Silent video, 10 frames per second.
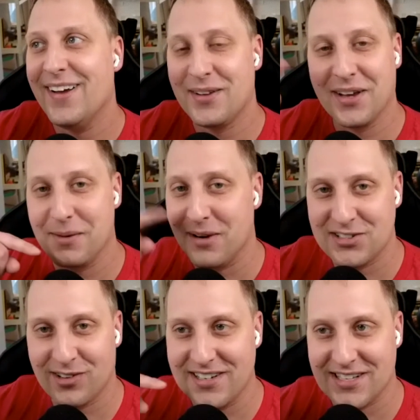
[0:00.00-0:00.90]
you get a bunch
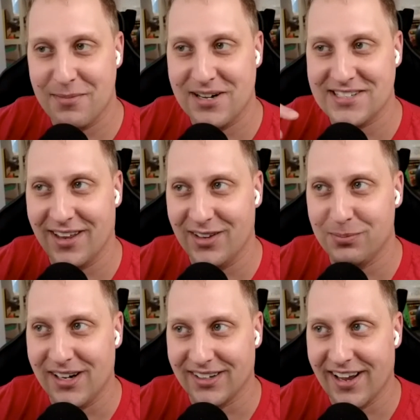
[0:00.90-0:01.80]
of great sound bites out of this
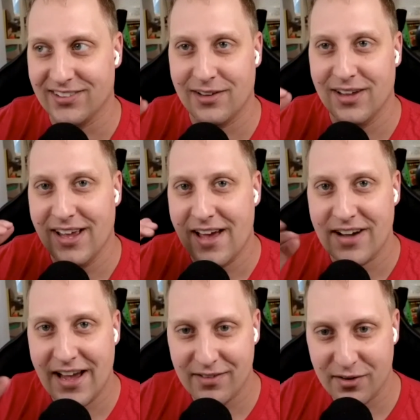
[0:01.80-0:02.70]
podcast. I, if I
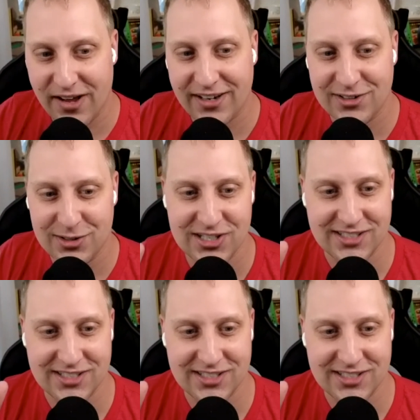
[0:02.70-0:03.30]
haven't offended you just